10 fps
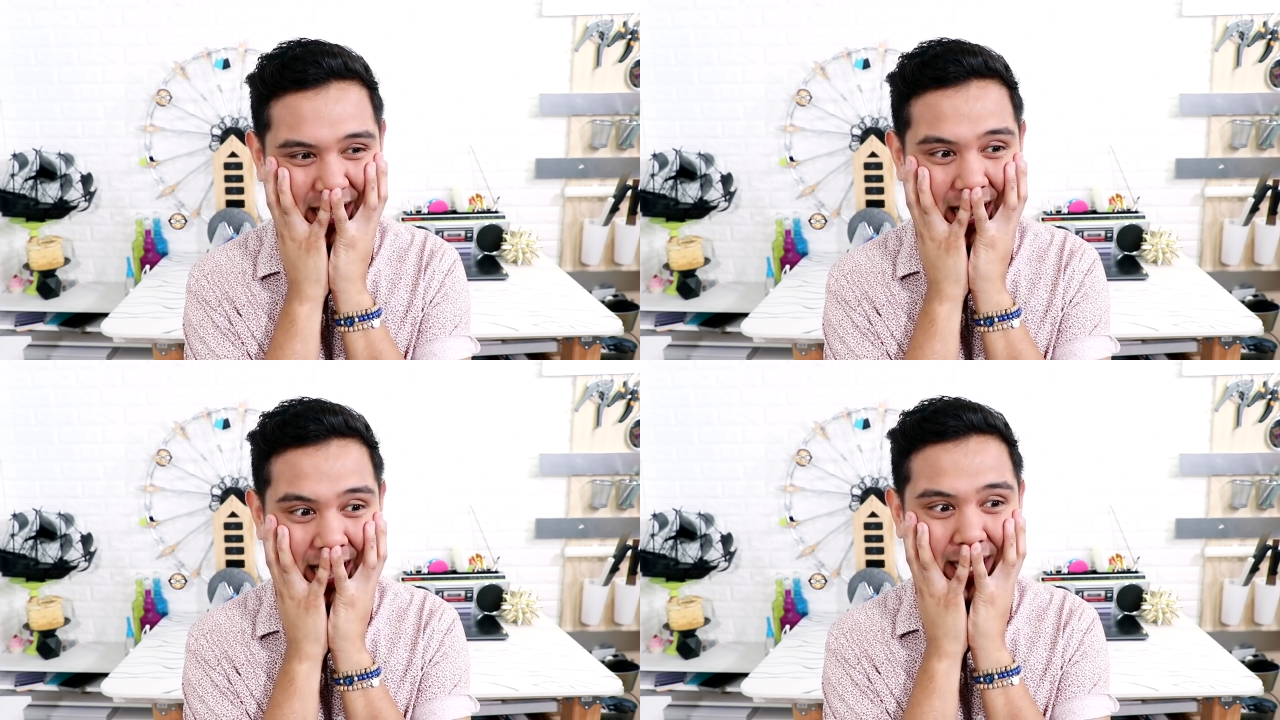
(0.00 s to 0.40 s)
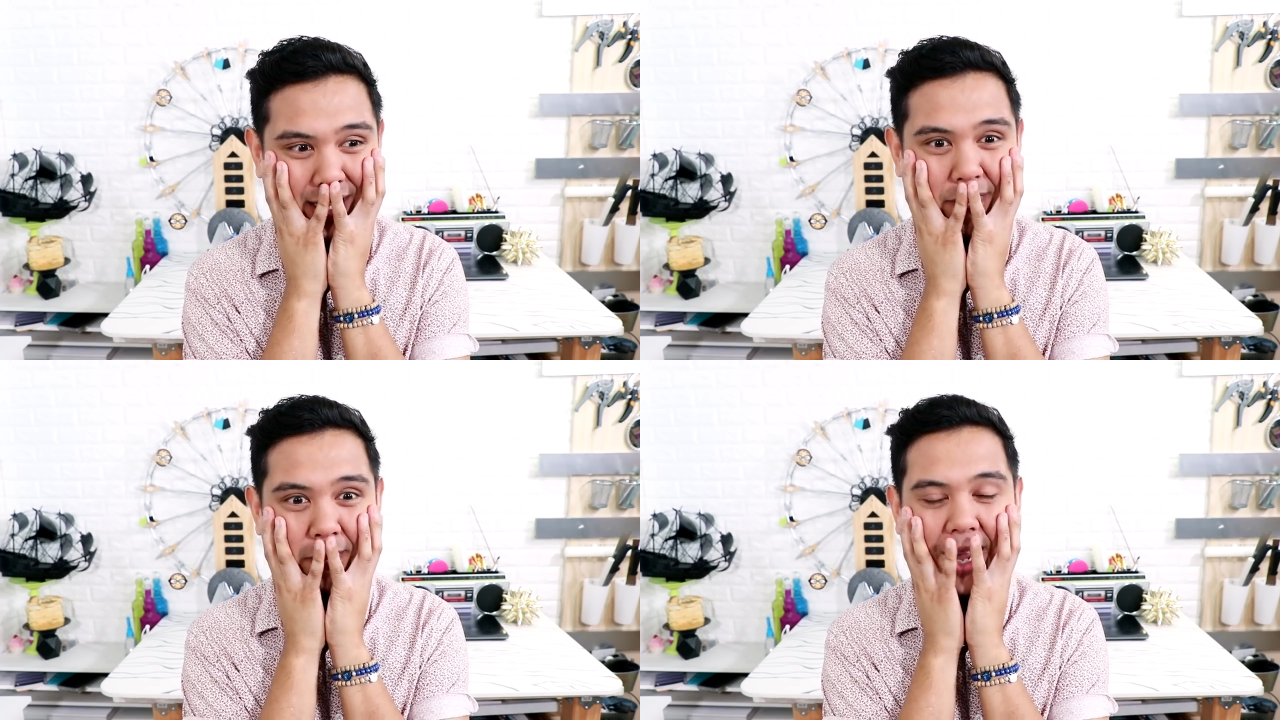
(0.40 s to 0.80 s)
I
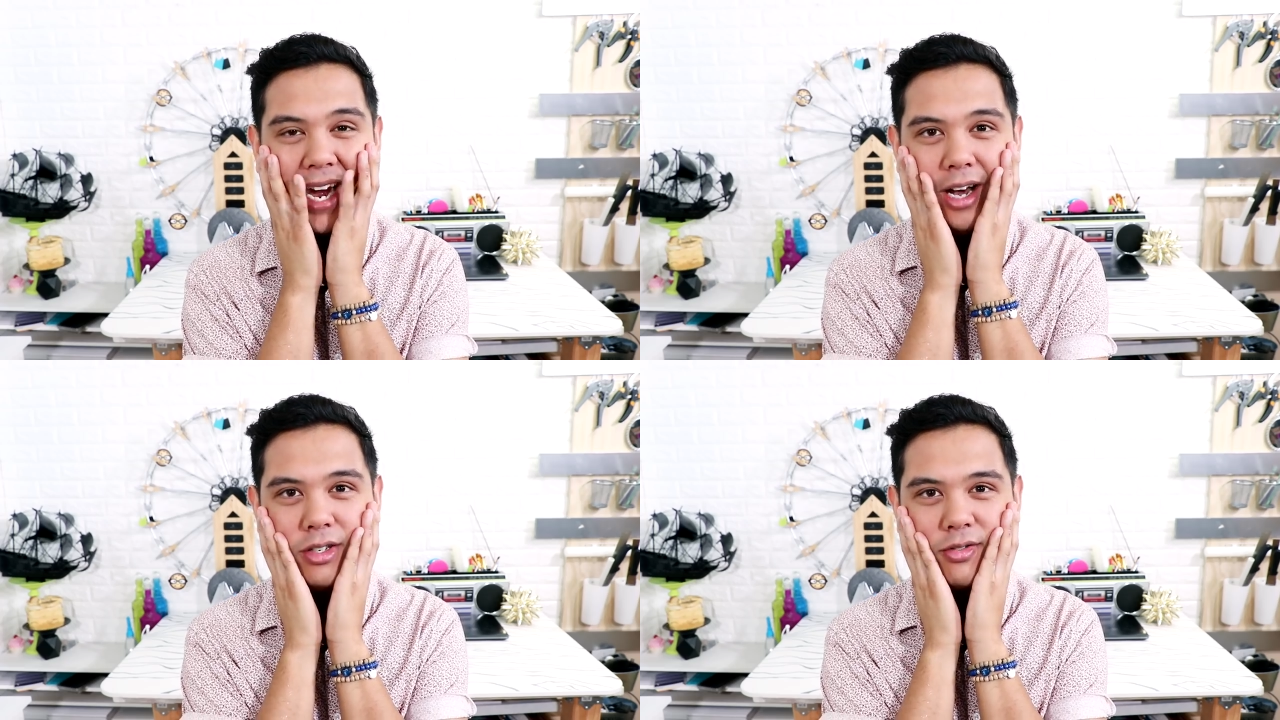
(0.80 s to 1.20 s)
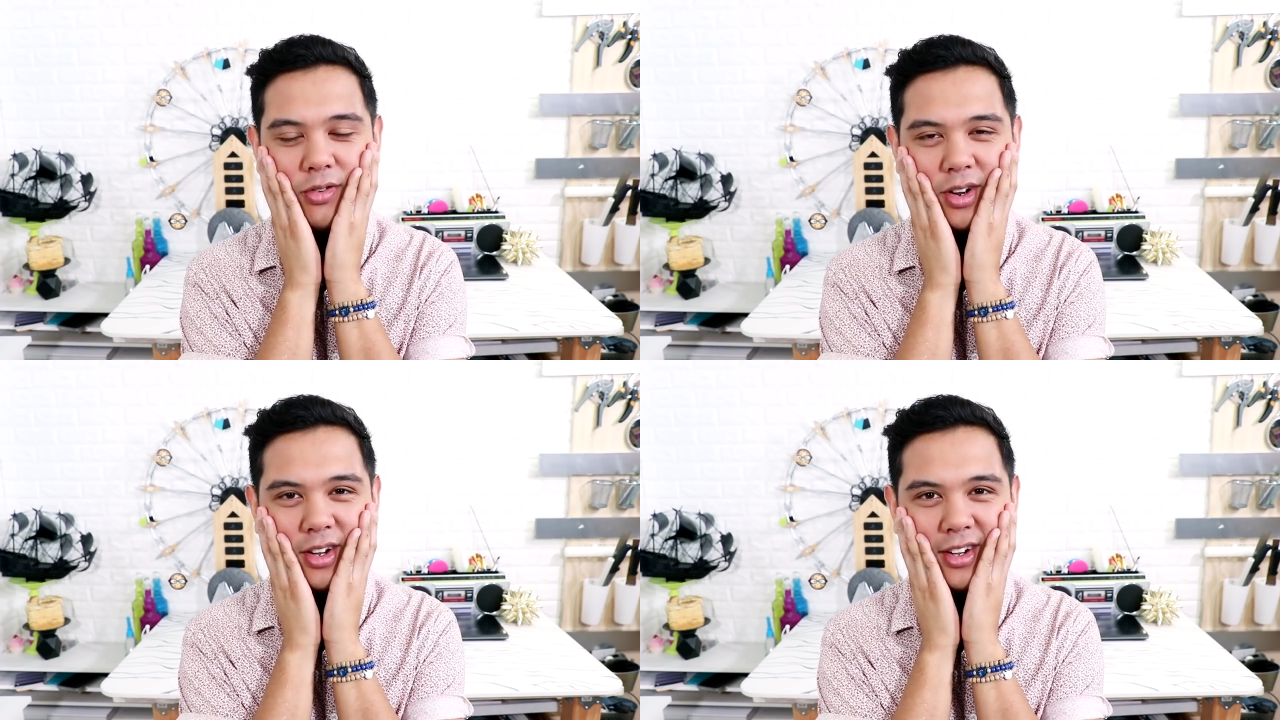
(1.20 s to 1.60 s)
left my house
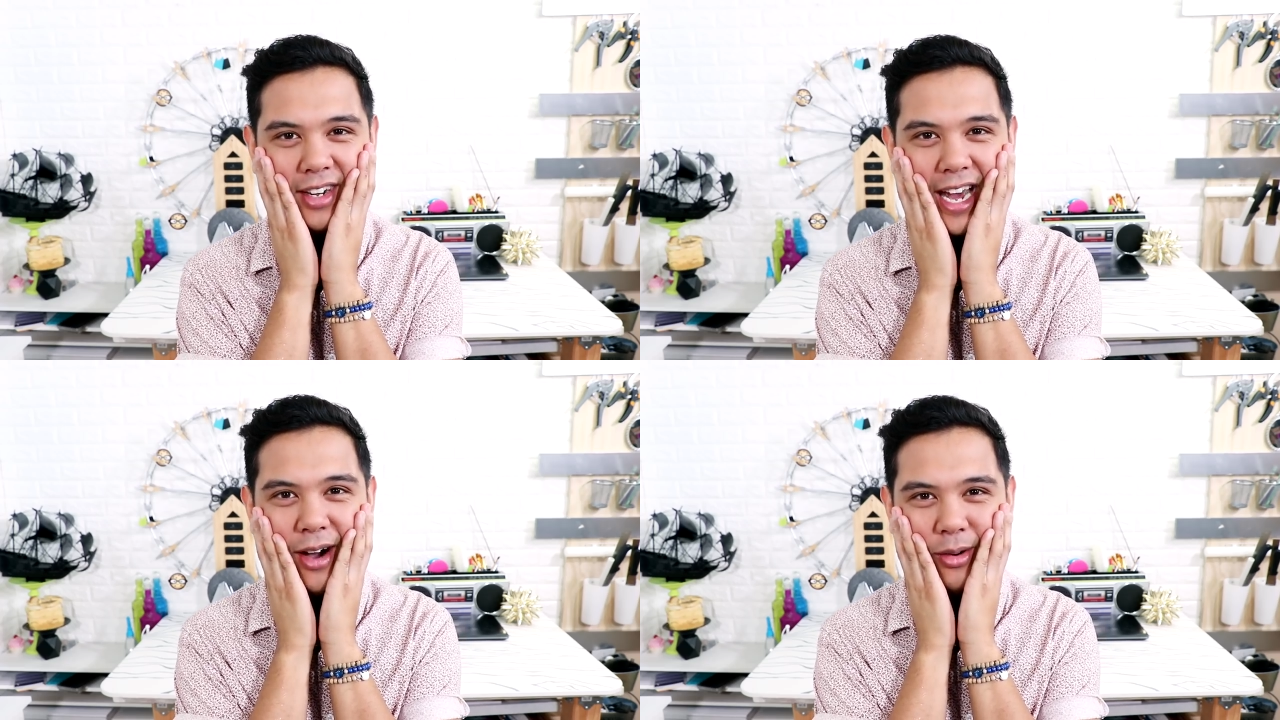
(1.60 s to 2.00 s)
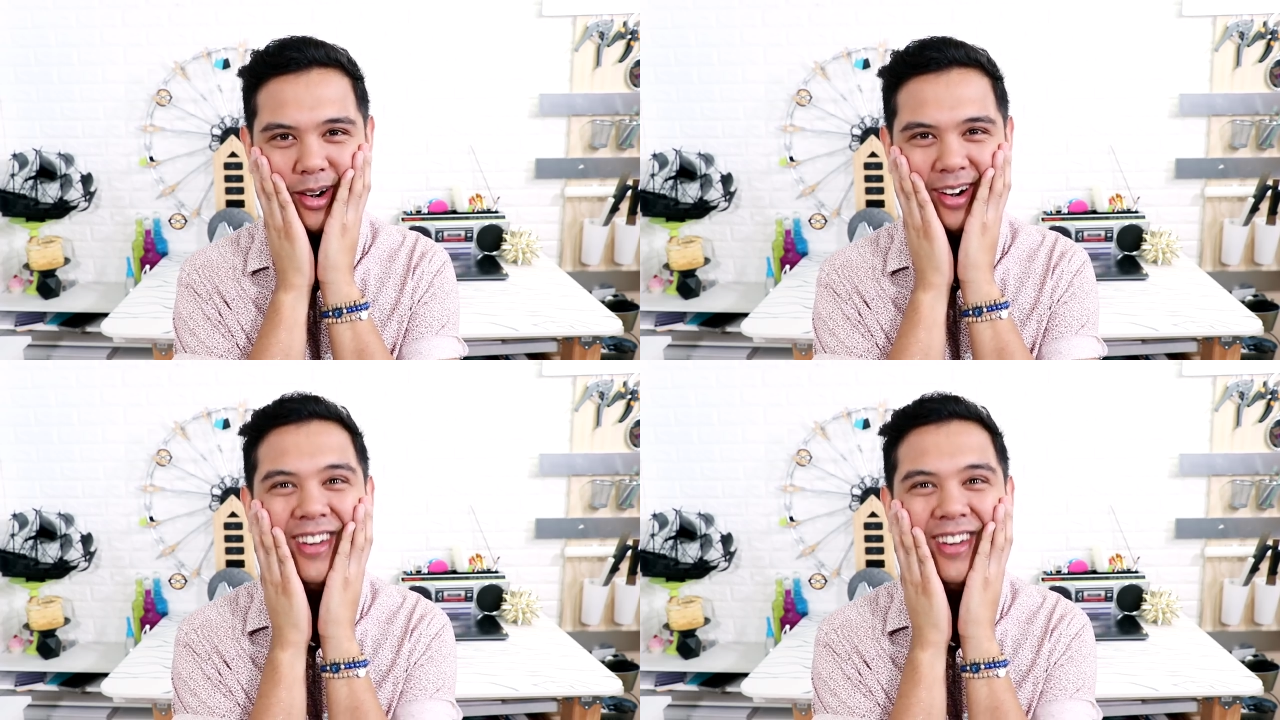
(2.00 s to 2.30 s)
for a good hour.